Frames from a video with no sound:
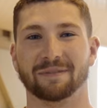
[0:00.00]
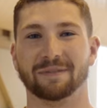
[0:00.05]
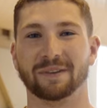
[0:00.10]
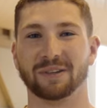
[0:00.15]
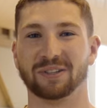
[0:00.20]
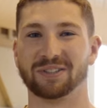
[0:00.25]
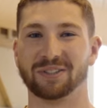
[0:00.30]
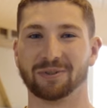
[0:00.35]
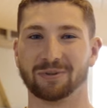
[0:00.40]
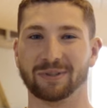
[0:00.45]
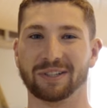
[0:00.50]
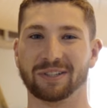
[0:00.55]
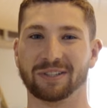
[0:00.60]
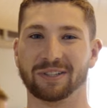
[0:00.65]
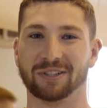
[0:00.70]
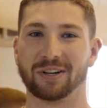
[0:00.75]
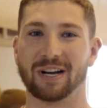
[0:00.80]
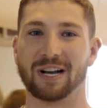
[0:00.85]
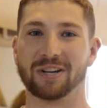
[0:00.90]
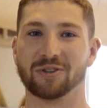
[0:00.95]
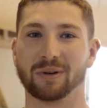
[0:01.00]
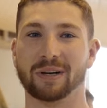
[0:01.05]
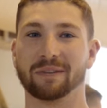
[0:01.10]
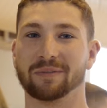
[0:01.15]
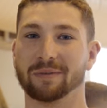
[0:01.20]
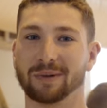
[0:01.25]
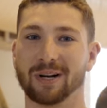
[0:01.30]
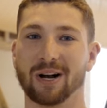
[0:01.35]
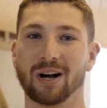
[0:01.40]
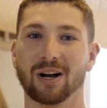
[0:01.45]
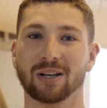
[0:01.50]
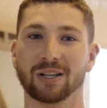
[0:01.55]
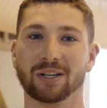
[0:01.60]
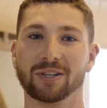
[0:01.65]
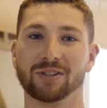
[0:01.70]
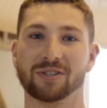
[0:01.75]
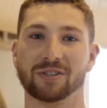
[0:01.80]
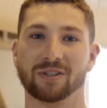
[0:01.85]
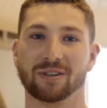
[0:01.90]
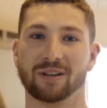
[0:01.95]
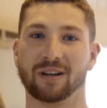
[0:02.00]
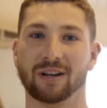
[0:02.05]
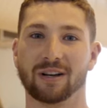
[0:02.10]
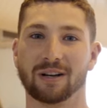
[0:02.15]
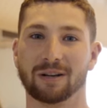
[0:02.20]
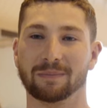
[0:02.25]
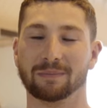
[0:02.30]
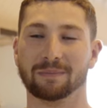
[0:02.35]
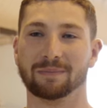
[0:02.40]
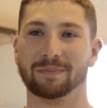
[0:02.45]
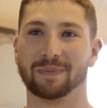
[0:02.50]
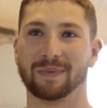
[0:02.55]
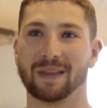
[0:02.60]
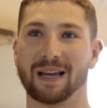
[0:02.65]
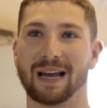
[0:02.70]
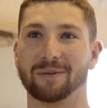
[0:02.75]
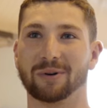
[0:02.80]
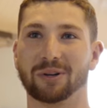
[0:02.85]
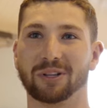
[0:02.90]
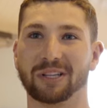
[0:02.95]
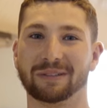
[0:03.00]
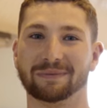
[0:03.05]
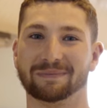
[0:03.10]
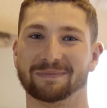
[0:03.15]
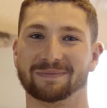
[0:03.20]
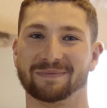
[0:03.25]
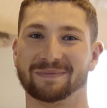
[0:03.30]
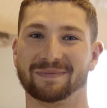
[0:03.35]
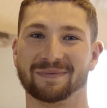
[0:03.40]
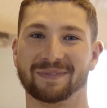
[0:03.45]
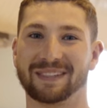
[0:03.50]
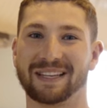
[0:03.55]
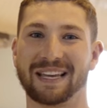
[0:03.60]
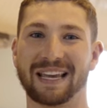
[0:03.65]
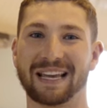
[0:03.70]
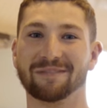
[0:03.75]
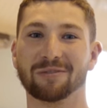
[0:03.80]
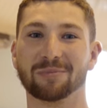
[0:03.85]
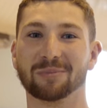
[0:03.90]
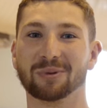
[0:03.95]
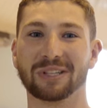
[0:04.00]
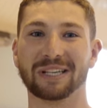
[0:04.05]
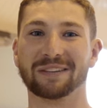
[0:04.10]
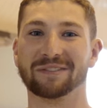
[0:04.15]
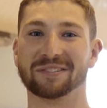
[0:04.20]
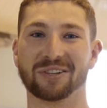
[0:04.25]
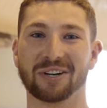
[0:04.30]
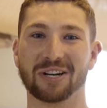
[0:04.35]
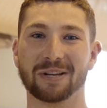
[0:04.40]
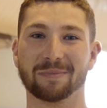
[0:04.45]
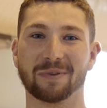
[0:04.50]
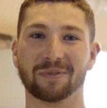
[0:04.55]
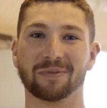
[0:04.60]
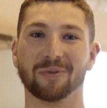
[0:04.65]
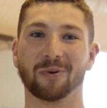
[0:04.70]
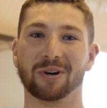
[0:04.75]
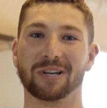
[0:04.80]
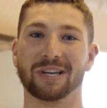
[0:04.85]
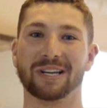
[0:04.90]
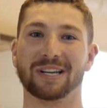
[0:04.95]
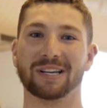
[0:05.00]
It feels surreal to graduate from college. Um, I really can't even believe it's already been four